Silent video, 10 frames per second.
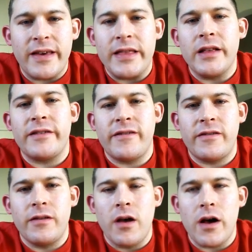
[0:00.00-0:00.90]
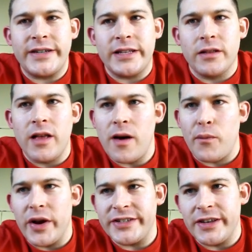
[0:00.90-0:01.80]
log press and the
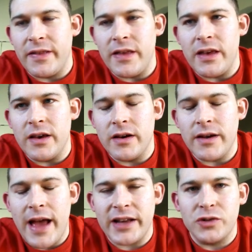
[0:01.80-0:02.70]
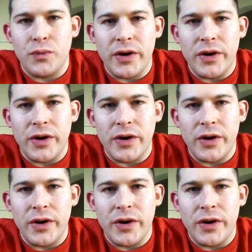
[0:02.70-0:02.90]
axle press, for example.